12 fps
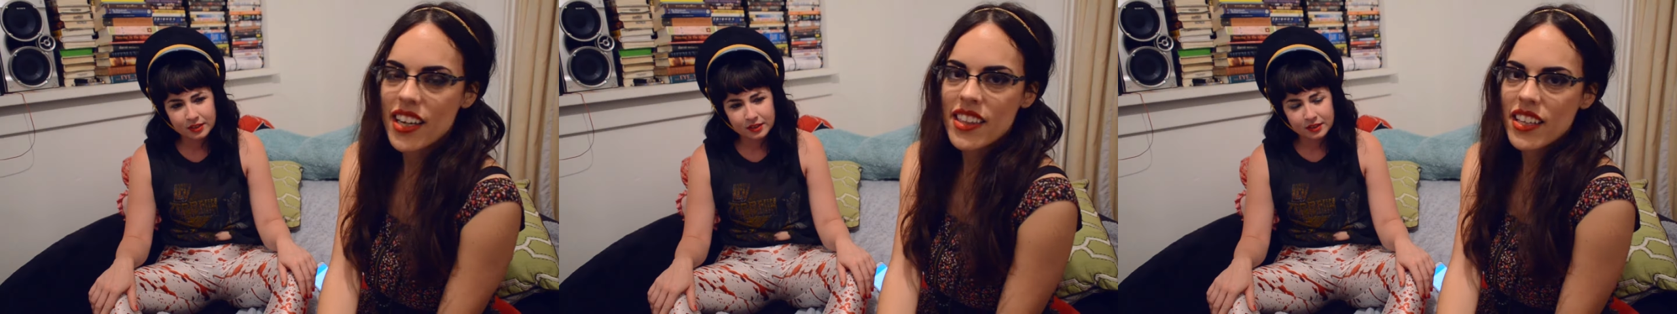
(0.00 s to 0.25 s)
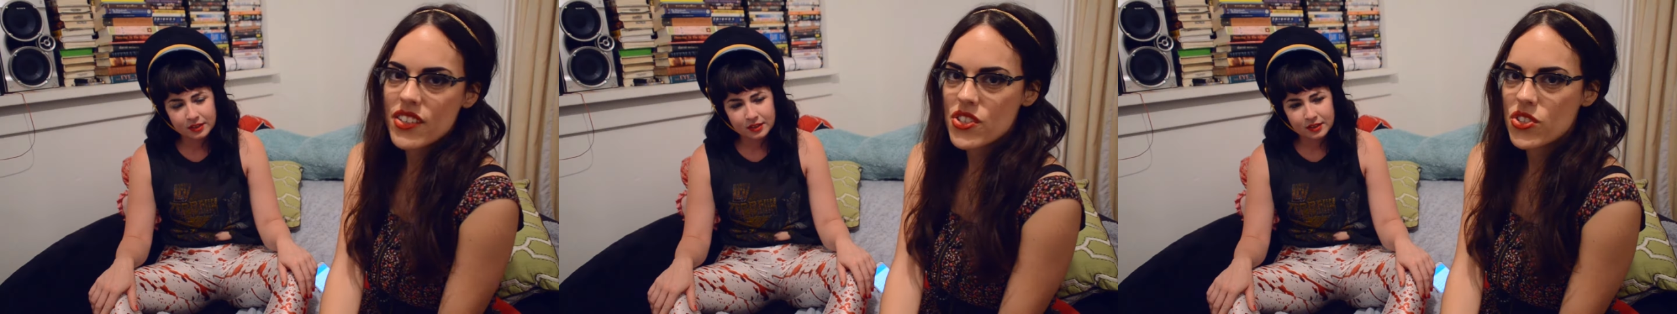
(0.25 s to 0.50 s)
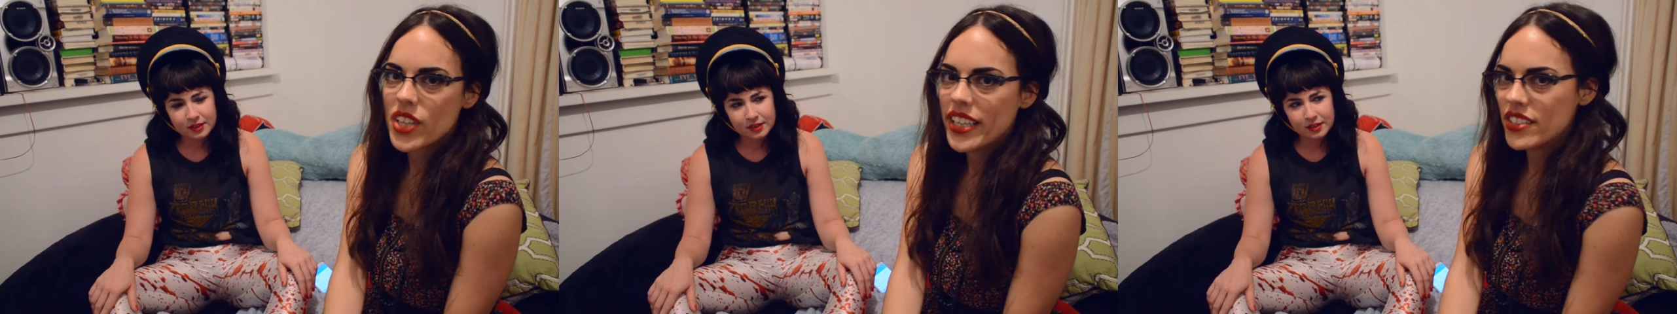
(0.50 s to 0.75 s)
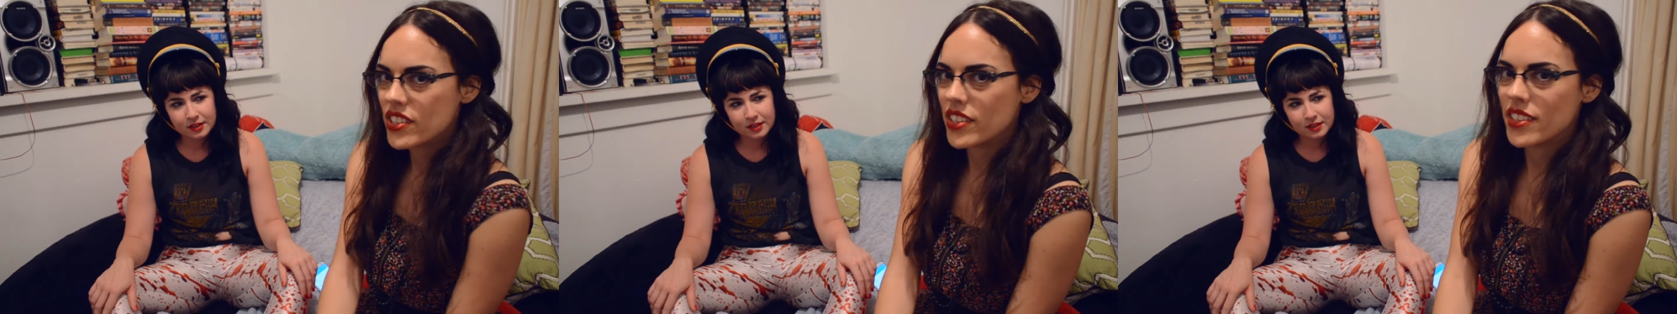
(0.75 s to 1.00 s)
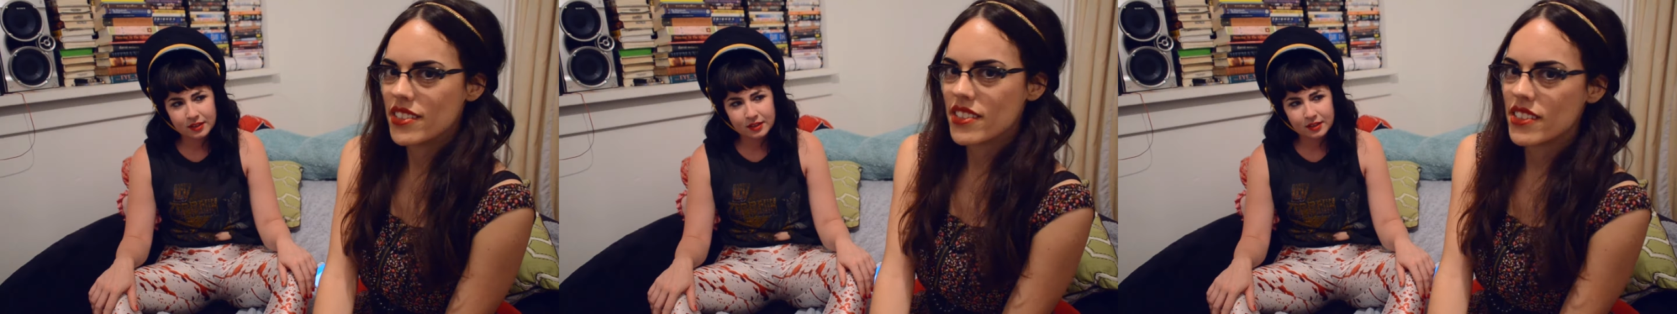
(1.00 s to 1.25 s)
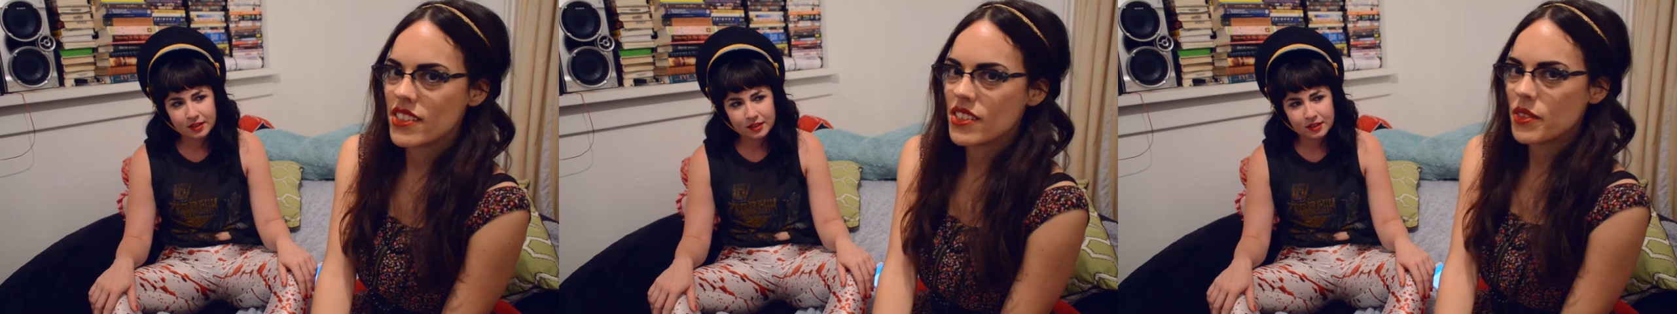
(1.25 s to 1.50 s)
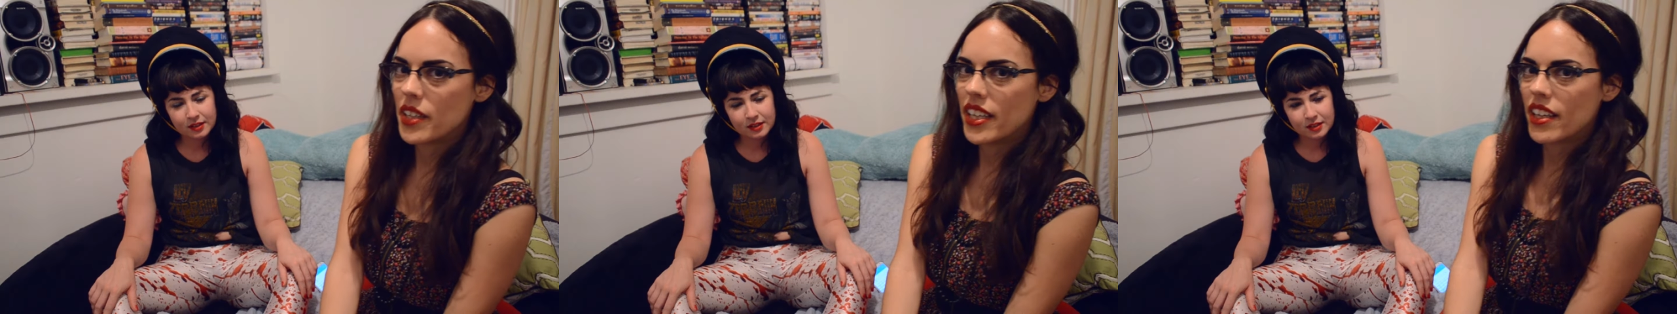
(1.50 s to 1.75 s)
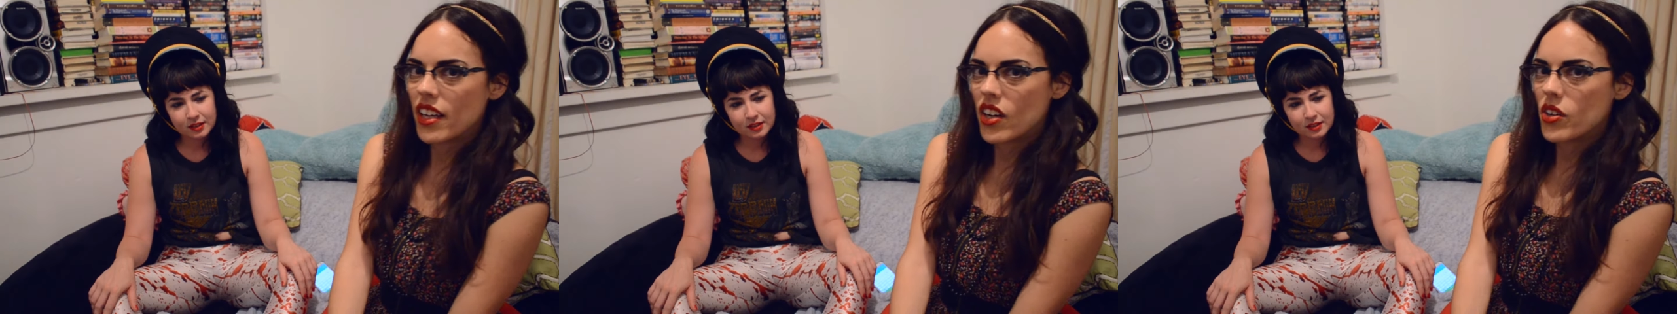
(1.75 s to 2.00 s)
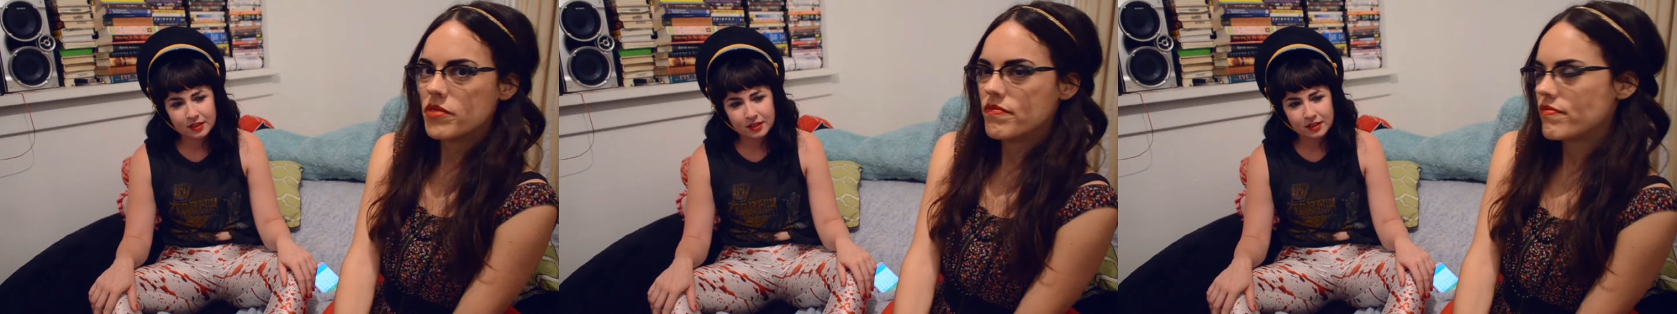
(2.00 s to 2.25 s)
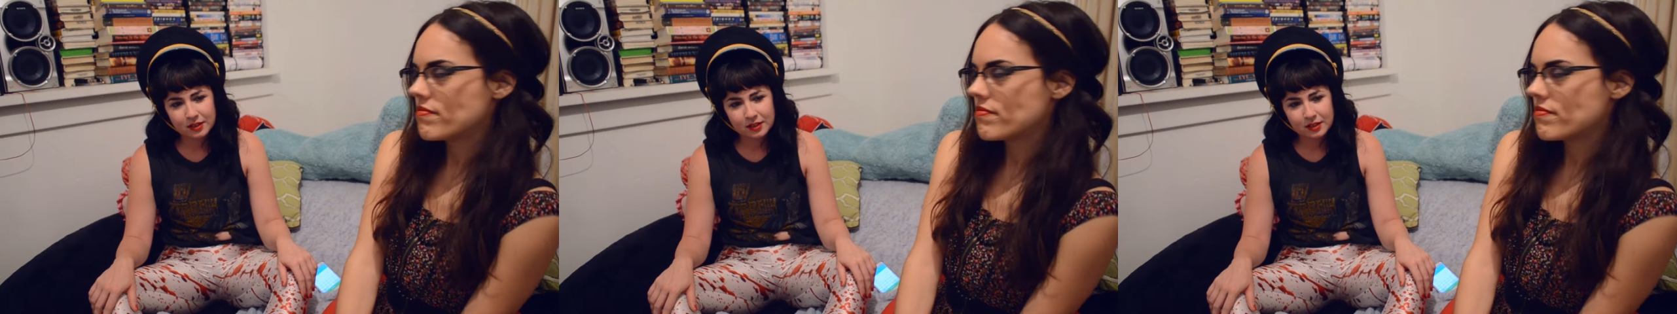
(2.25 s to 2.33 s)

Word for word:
Speaker 1: I think strangers is the way to go.